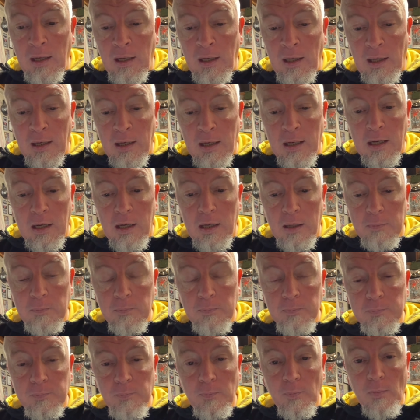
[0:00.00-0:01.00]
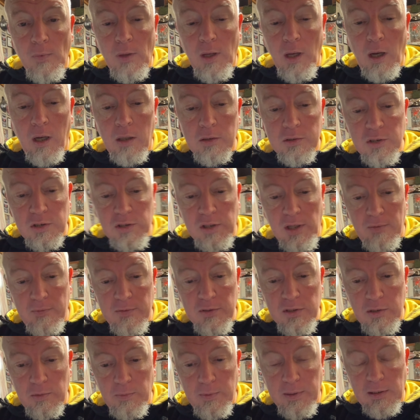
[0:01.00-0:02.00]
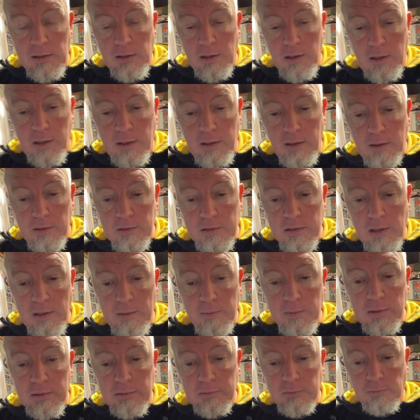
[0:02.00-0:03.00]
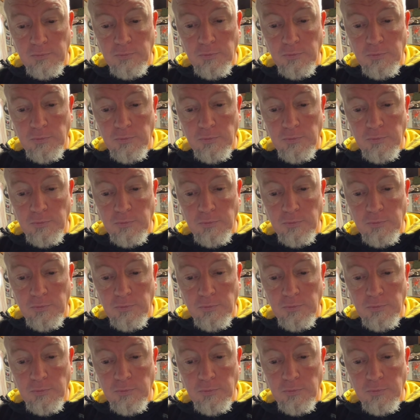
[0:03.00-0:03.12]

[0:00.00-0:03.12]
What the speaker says: I'll just give you a wee look here so you